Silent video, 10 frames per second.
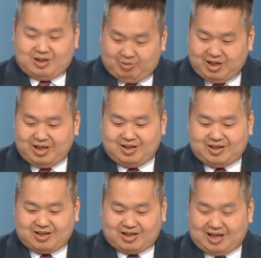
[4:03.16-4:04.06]
really
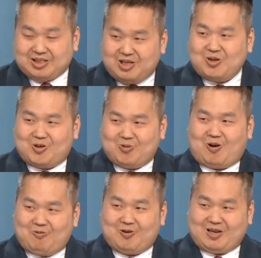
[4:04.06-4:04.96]
continue to
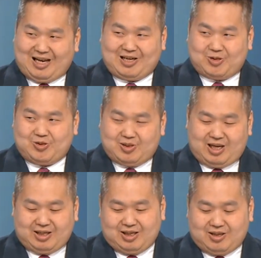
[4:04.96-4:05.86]
run for election,
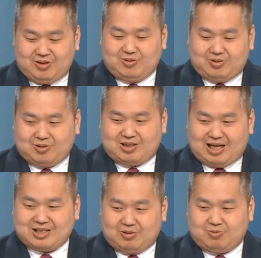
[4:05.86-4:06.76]
like uh,
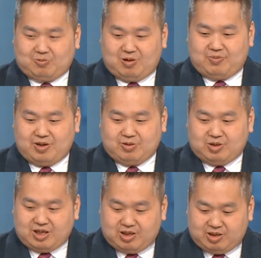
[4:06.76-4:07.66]
that will be
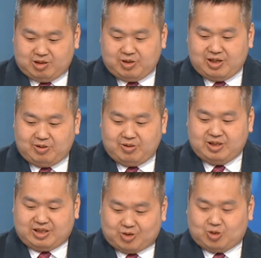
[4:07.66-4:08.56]
really really
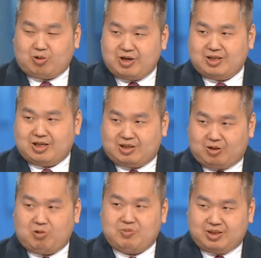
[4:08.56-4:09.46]
destroy the, the
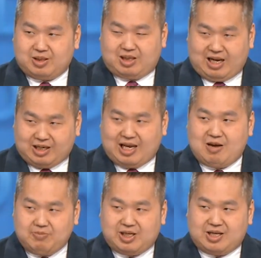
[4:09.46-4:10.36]
government, like
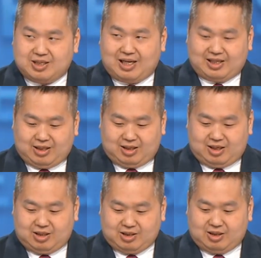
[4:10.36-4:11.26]
KMT's like
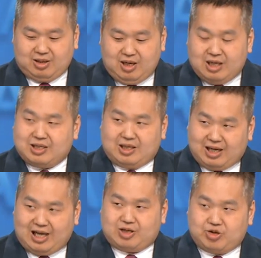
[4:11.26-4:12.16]
uh, the the
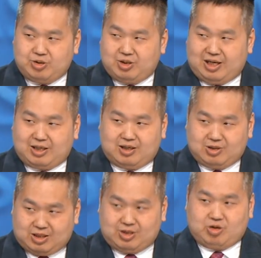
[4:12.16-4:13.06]
election like uh,
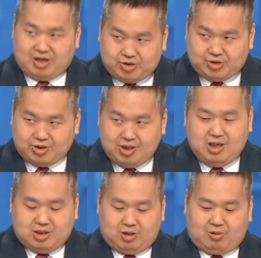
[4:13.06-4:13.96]
situation.
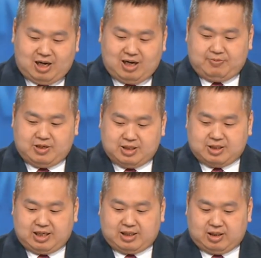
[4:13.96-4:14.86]
So what happened is
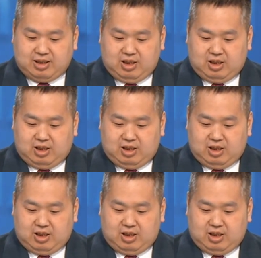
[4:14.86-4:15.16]
like uh,